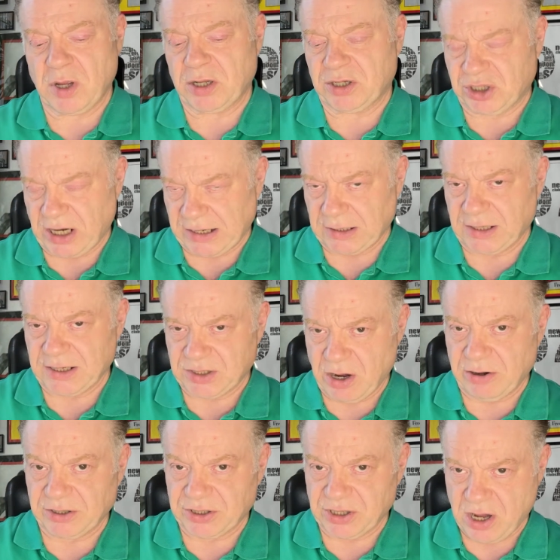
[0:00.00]
channel is
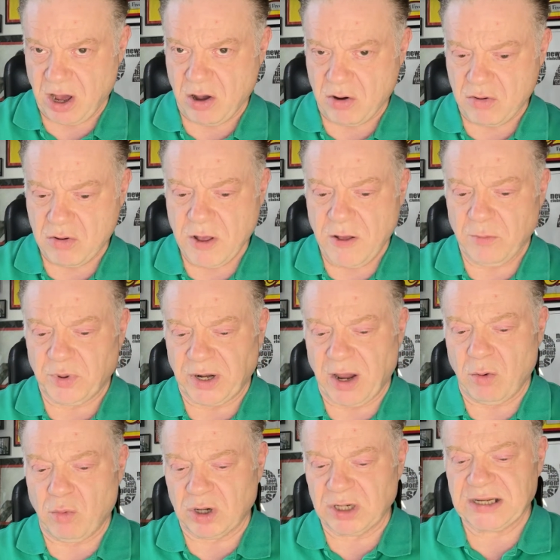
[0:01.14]
going to go, but I
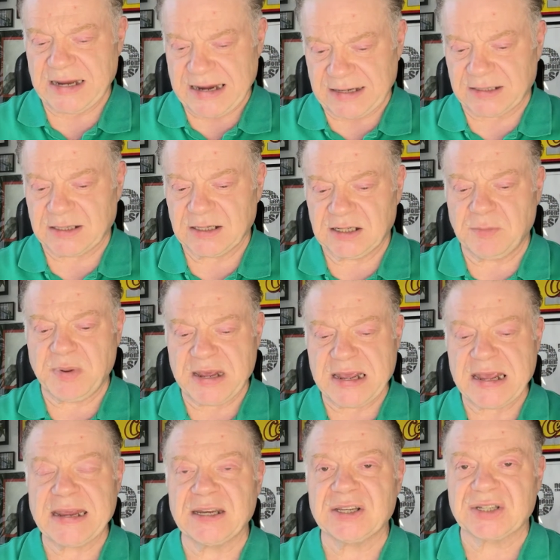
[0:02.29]
want it to be
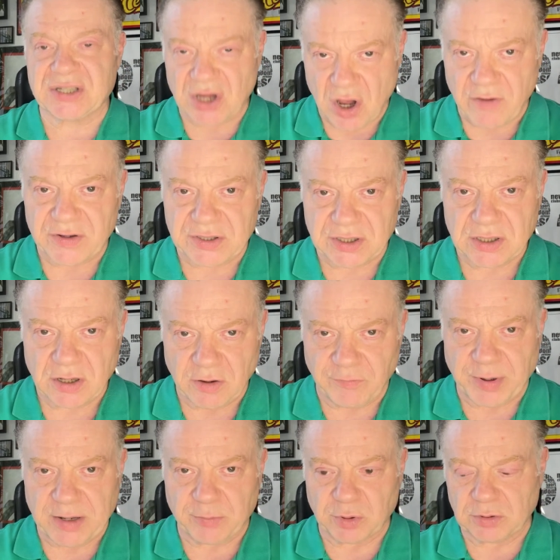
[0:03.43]
in service of
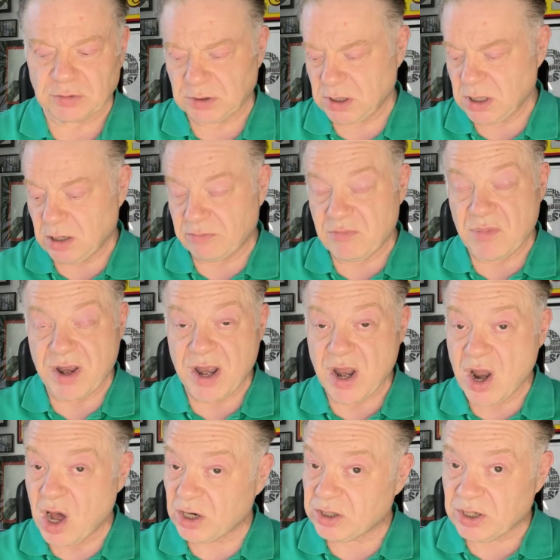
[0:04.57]
people. I'm
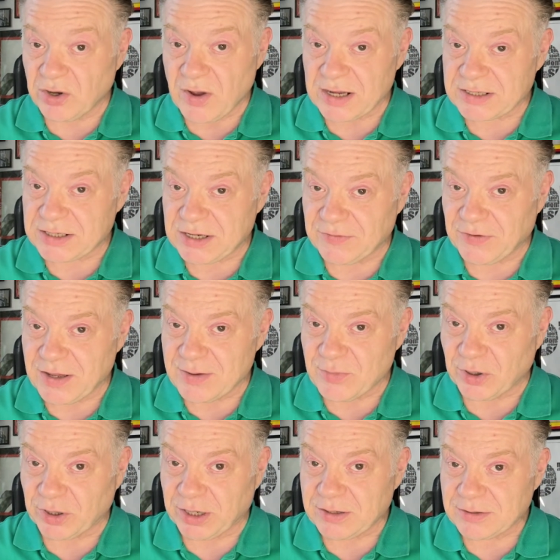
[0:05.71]
not going to ask you for your
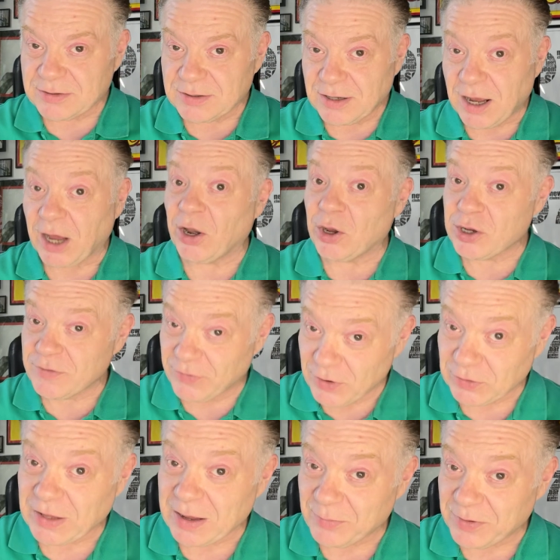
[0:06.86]
money. I know you've
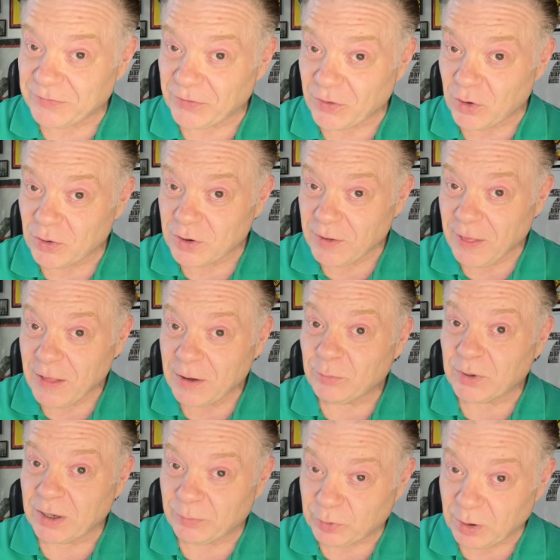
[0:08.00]
heard that before,
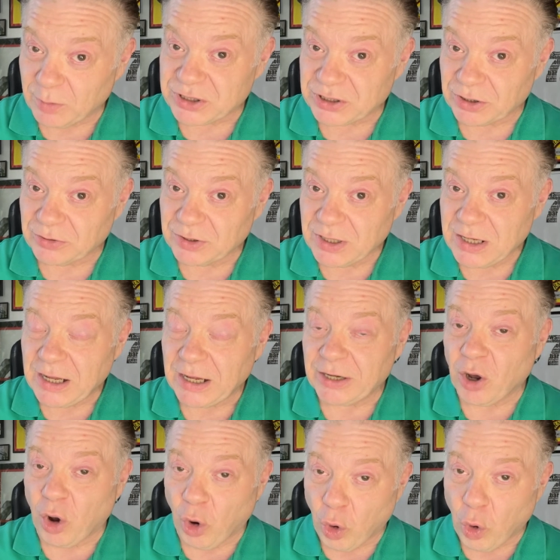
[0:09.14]
but I promise you, in
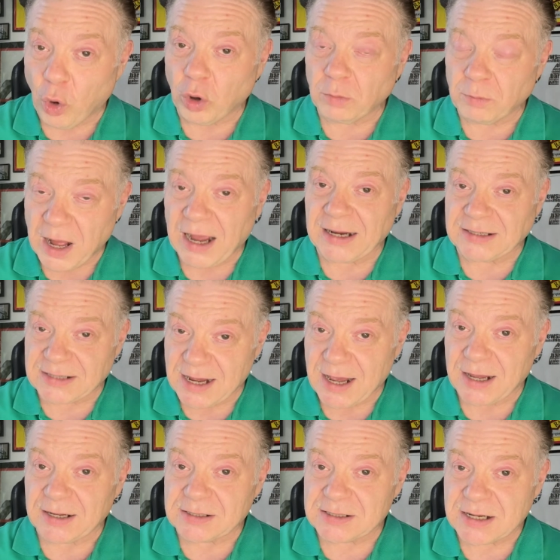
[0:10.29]
all my
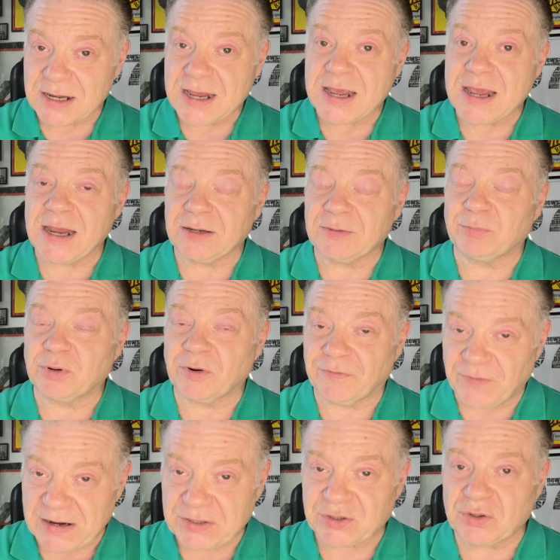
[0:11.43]
days in
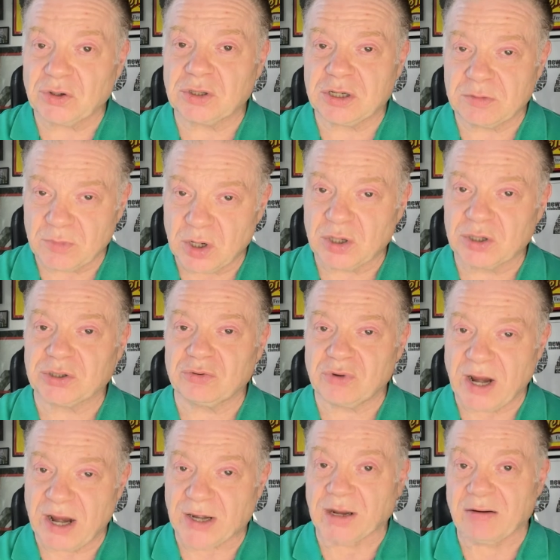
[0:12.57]
professional commercial
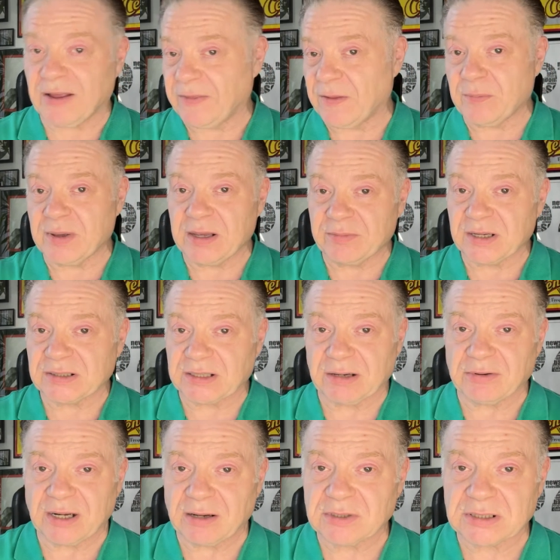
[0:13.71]
radio and the BBC
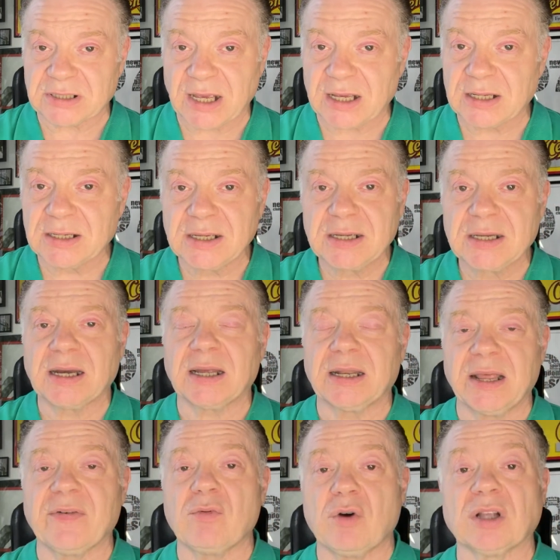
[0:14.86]
when I was there, I
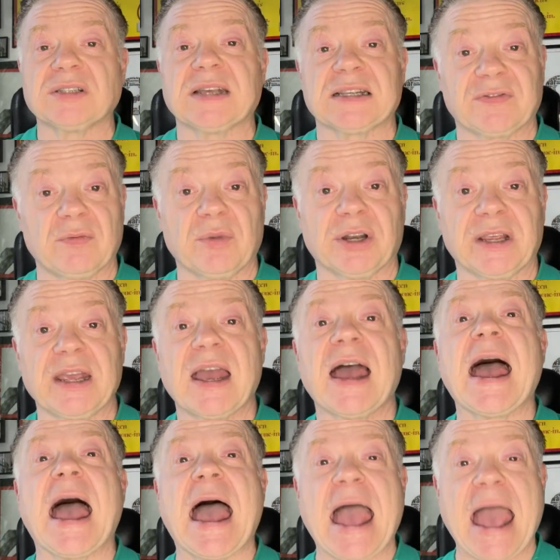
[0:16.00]
never once asked for money,
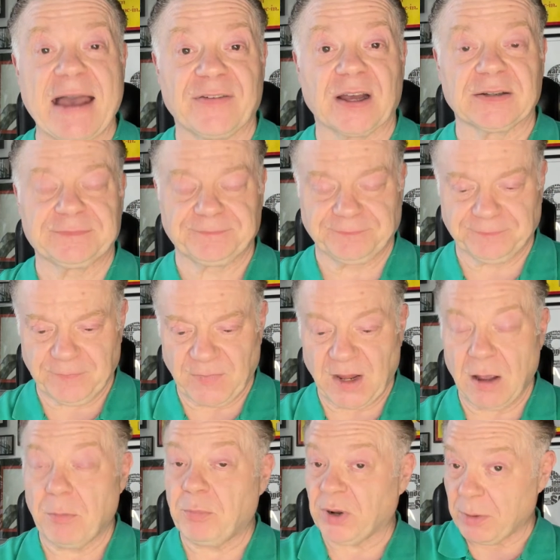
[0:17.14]
ever.
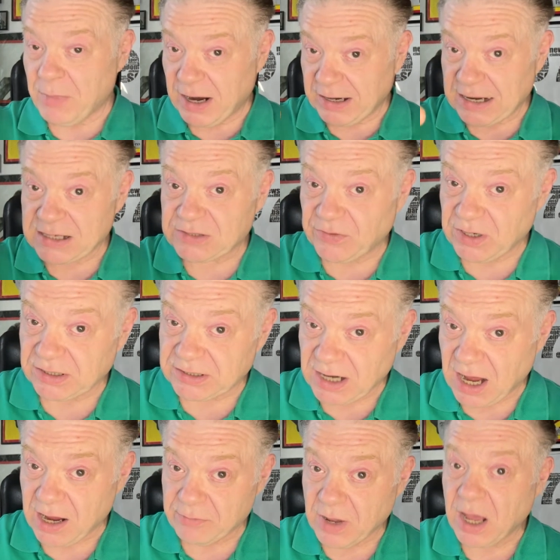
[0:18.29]
But I might ask for your
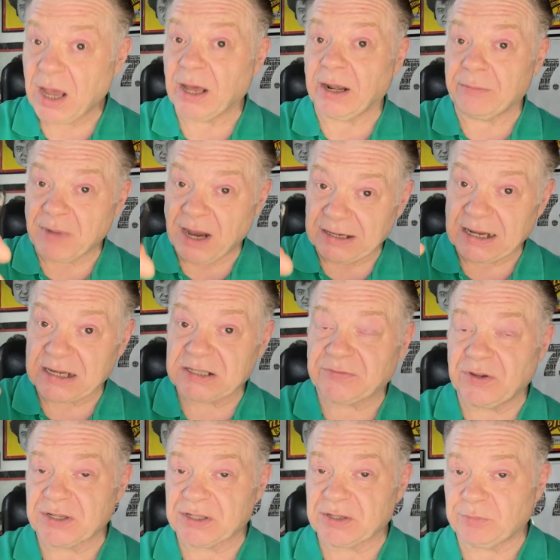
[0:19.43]
time, and I might ask for
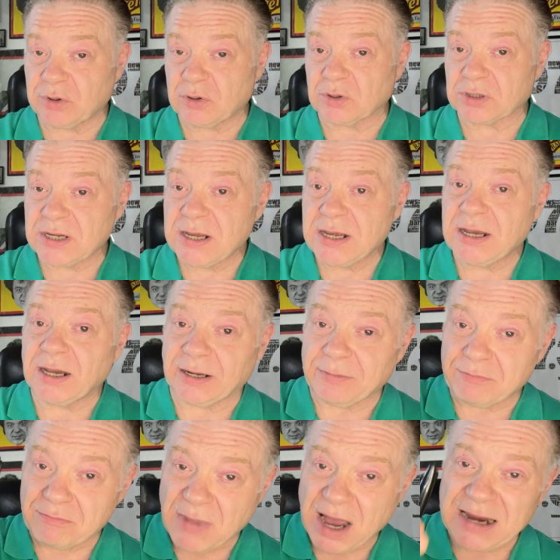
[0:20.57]
your support, and I
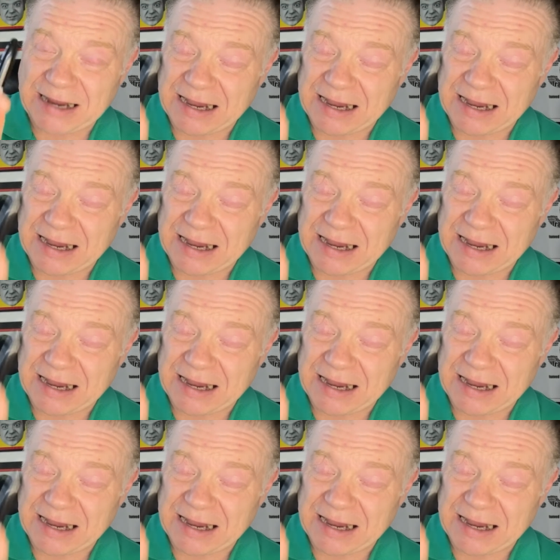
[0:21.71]
might